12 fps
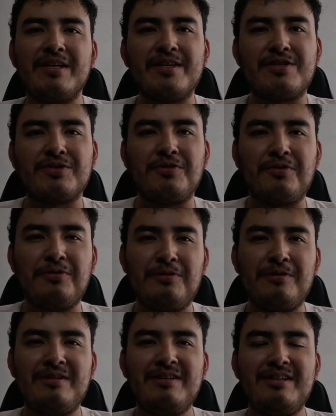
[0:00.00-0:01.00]
It's
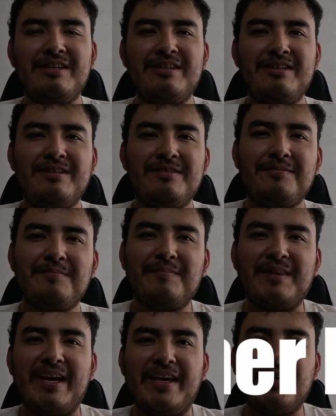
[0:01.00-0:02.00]
called
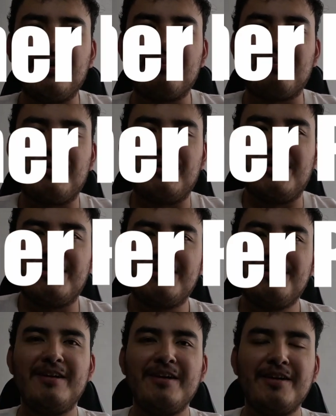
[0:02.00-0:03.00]
The Inner
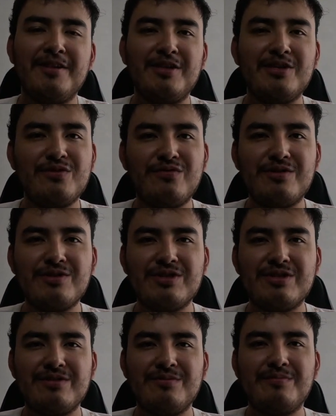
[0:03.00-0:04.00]
Project. And this
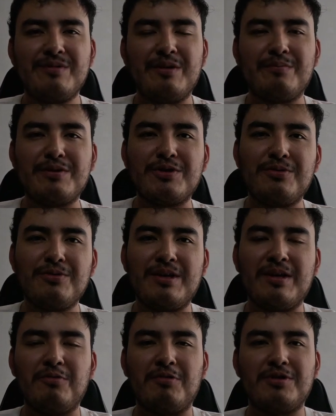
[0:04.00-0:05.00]
first
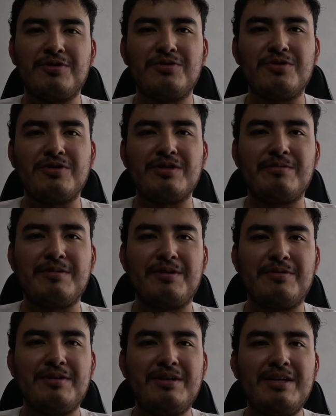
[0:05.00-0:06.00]
episode, I want to talk
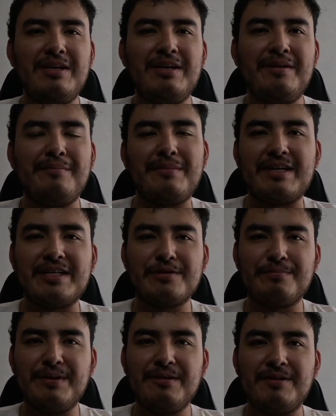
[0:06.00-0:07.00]
about my
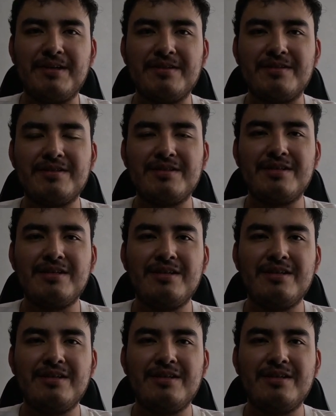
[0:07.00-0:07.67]
experience